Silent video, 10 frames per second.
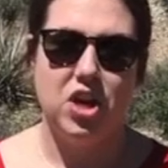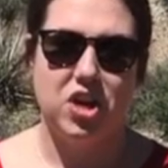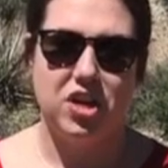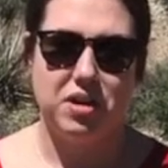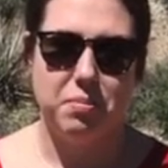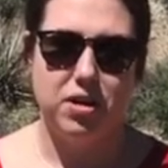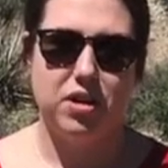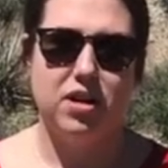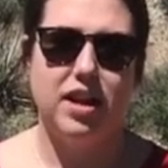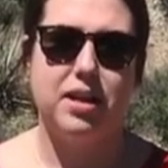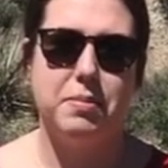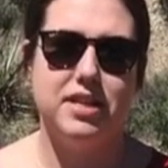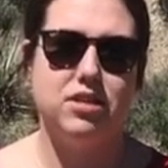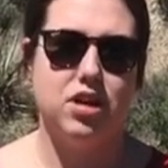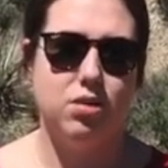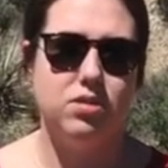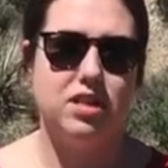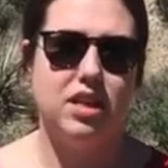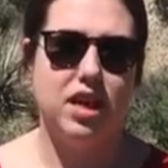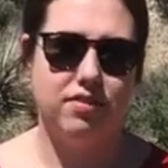you're gonna burn like a piece of
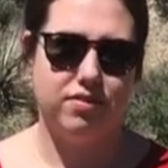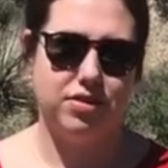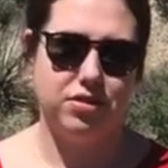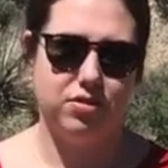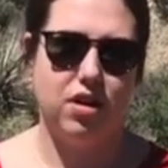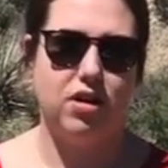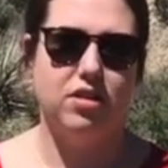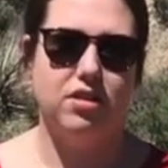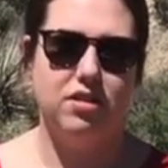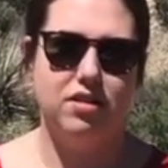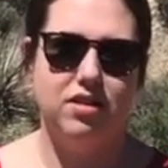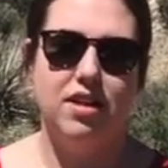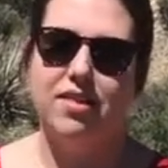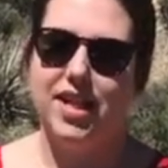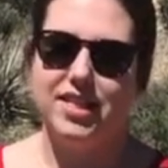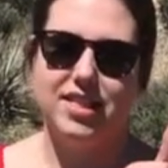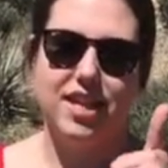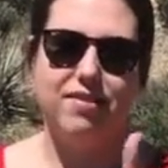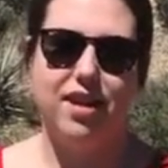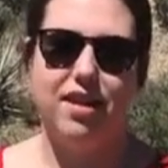toast in the oven for too long. That's
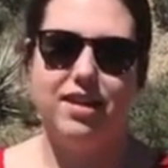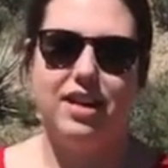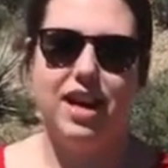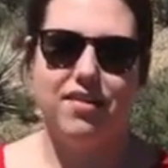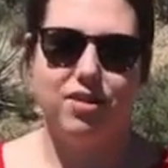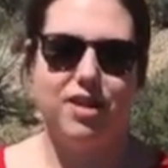today for Allie. Have a